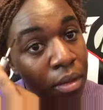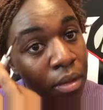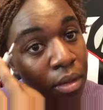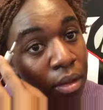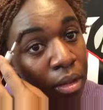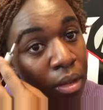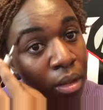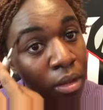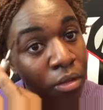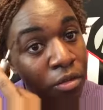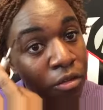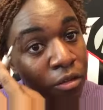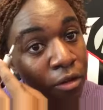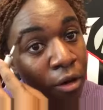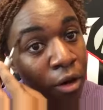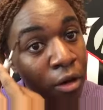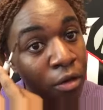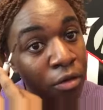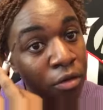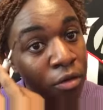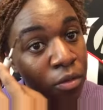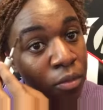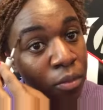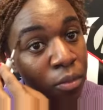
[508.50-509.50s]
it'll
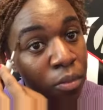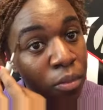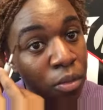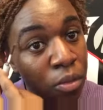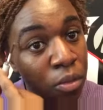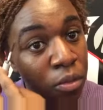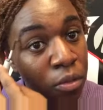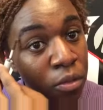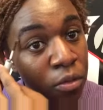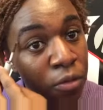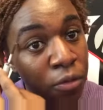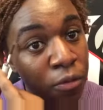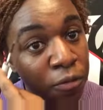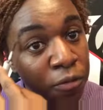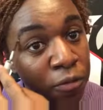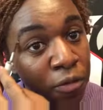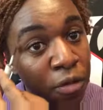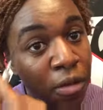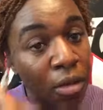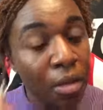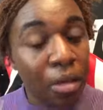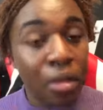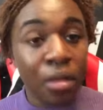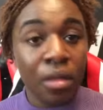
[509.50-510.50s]
start to move
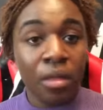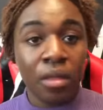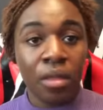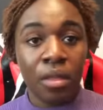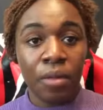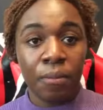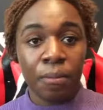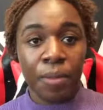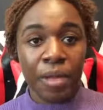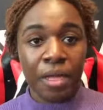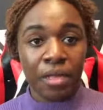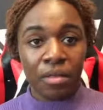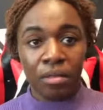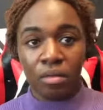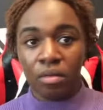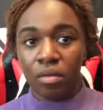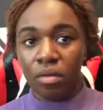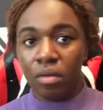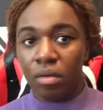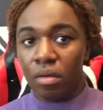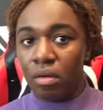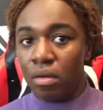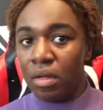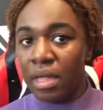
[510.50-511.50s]
the
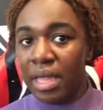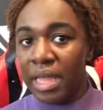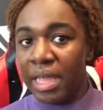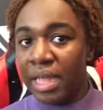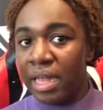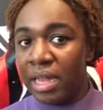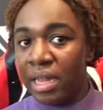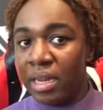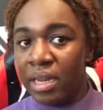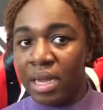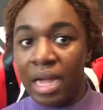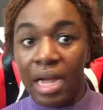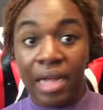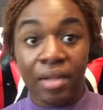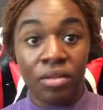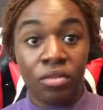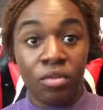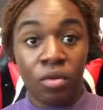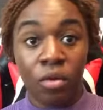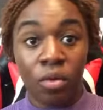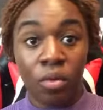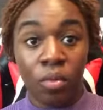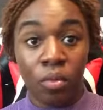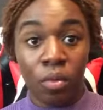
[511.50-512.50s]
pencil, and I
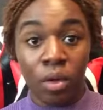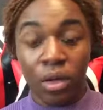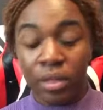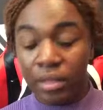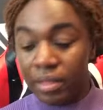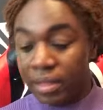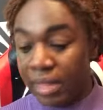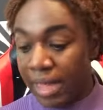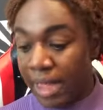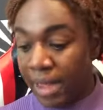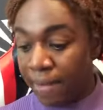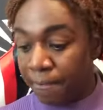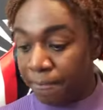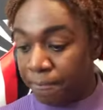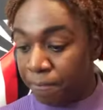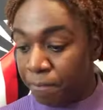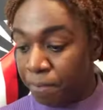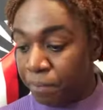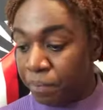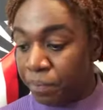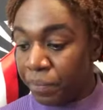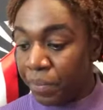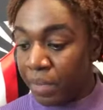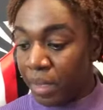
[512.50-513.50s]
don't want that.
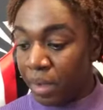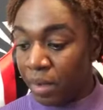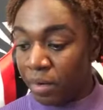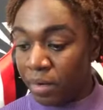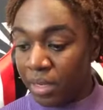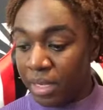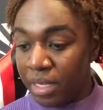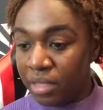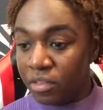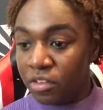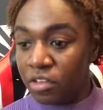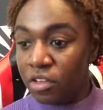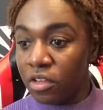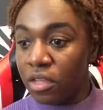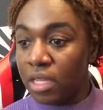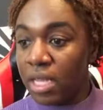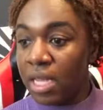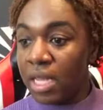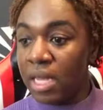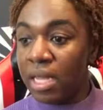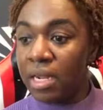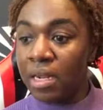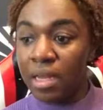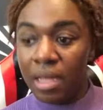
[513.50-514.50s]
Okay, so
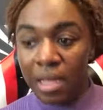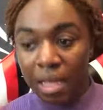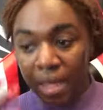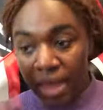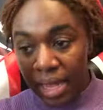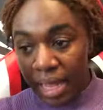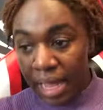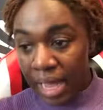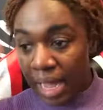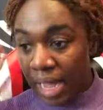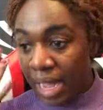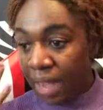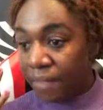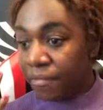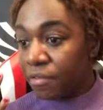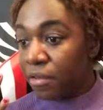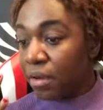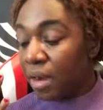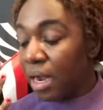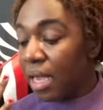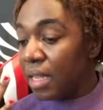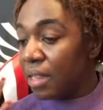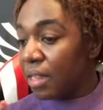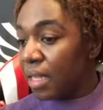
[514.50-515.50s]
then
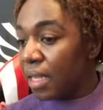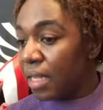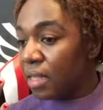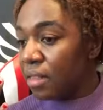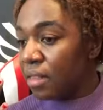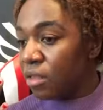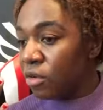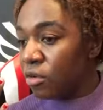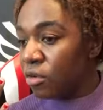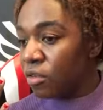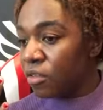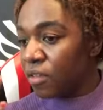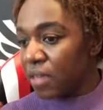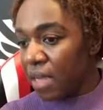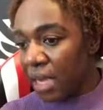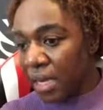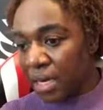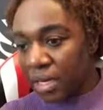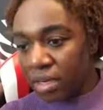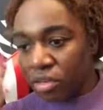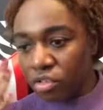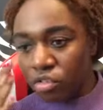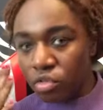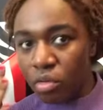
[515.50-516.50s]
after I let those
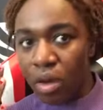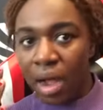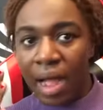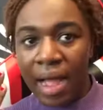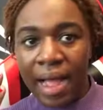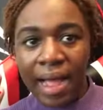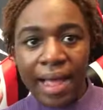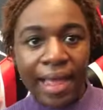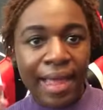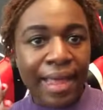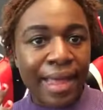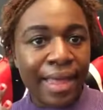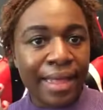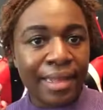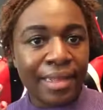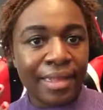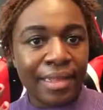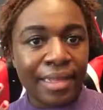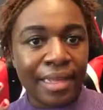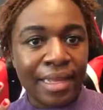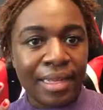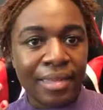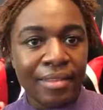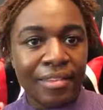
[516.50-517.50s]
kind of dry
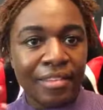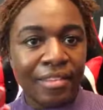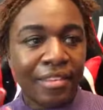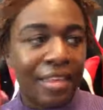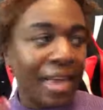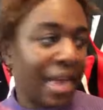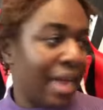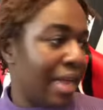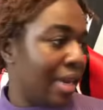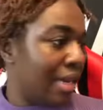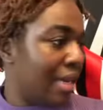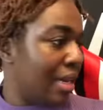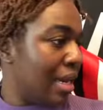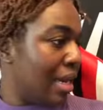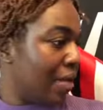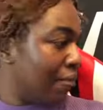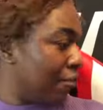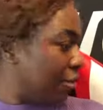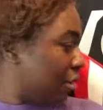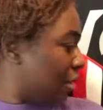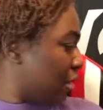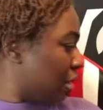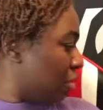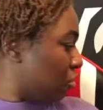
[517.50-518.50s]
and set and
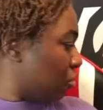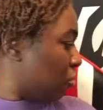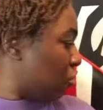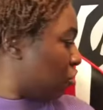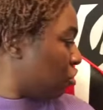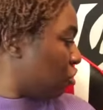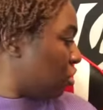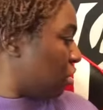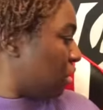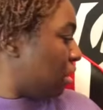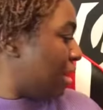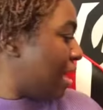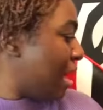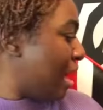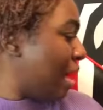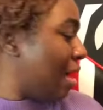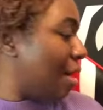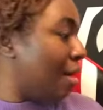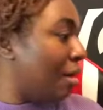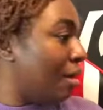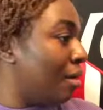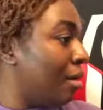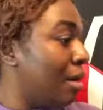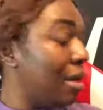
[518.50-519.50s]
everything's good
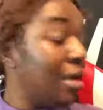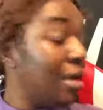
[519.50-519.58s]
there,